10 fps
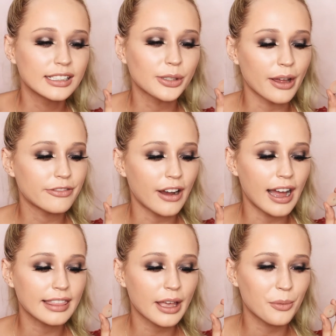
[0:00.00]
so I
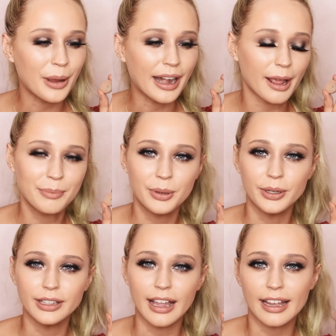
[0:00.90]
find that when I
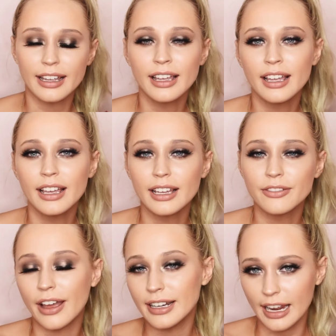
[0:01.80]
put like
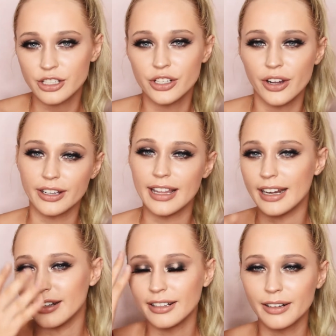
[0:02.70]
foundation on and
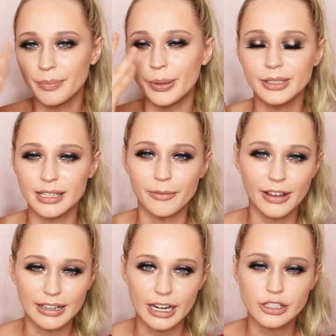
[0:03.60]
then put some
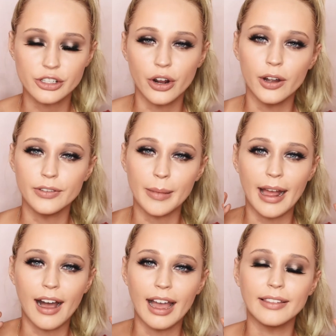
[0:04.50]
foundation over
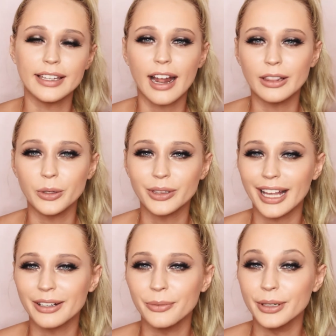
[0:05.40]
my eyelid, I look
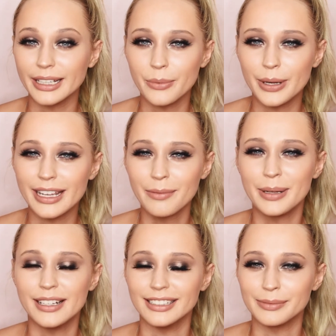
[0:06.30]
like really weird
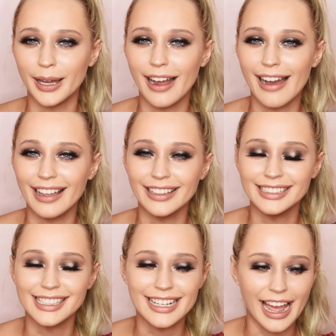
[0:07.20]
because my
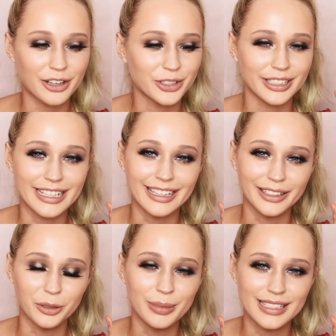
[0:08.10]
eyelids are naturally a
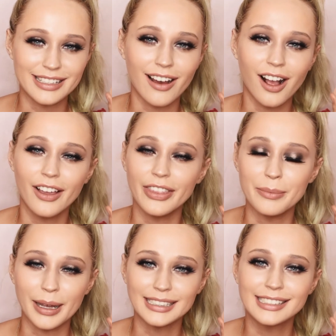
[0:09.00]
little bit darker
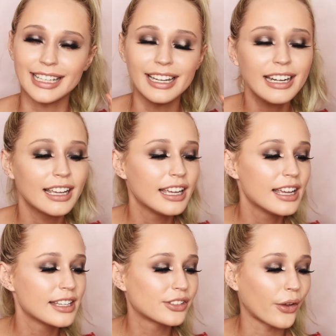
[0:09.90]
than my skin.
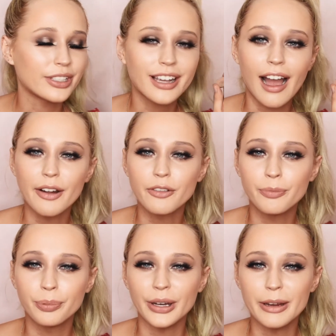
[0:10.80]
So to kind
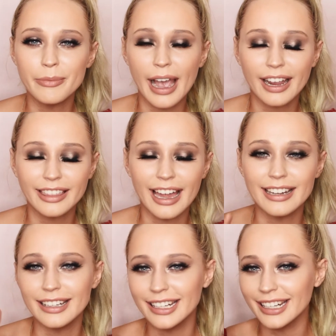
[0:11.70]
of bring back
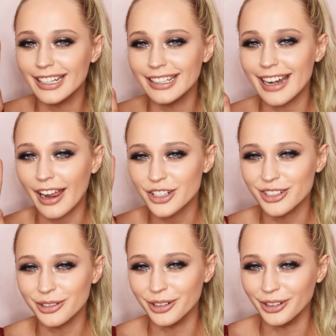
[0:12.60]
that
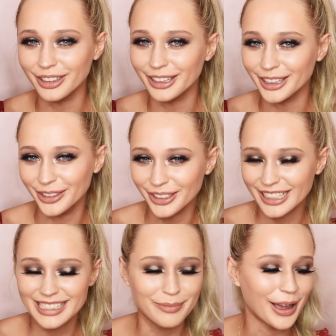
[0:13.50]
natural look
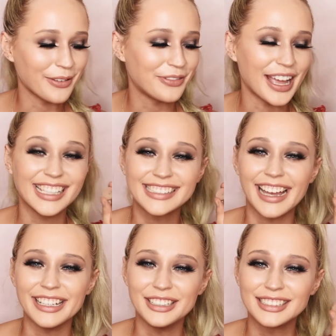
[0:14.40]
to my face,
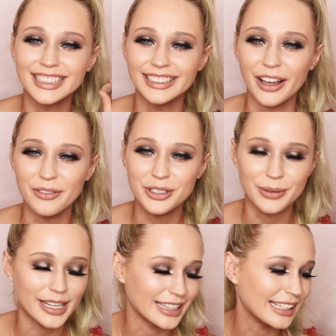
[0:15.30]
I used to love
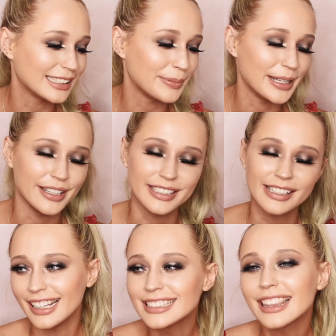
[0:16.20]
doing this
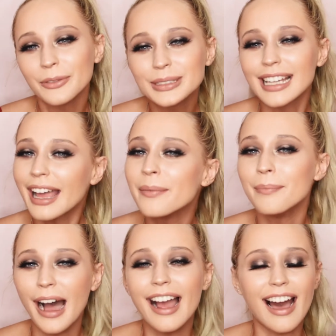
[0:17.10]
because it was like
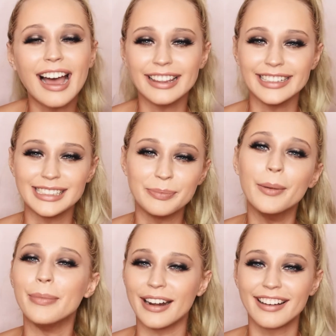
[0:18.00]
my eyelids
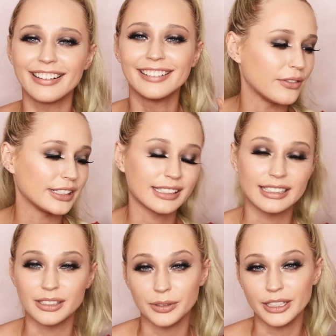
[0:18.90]
but better. Obviously
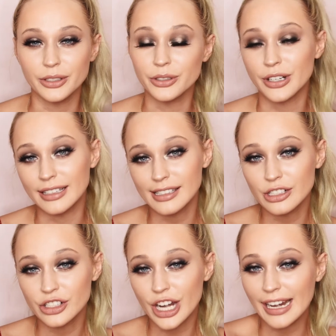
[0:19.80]
it's a really good
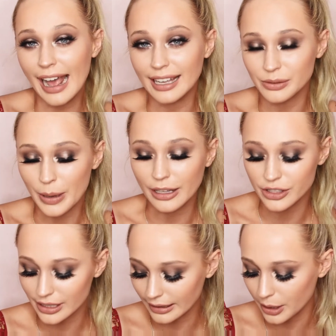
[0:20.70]
transition shade as well,
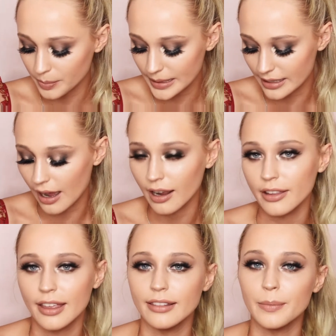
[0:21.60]
just a little bit
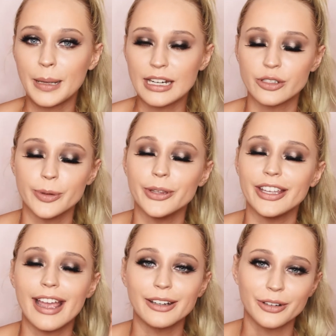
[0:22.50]
darker than Peach
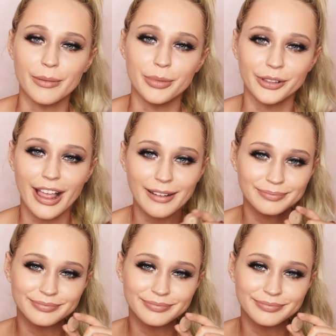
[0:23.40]
Smoothie and Creme Brulee.